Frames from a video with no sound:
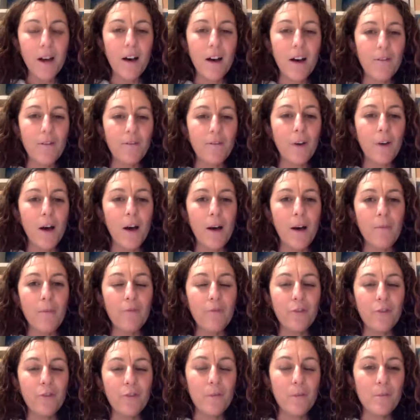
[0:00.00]
um,
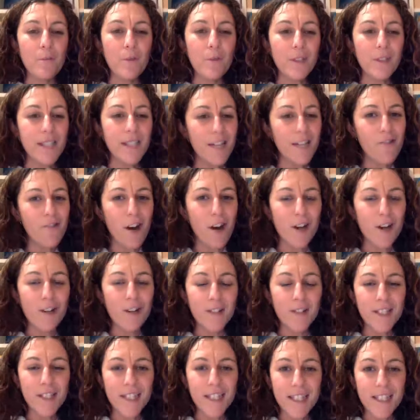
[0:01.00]
from zero to
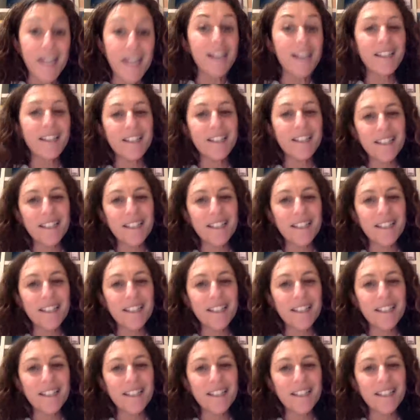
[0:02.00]
six.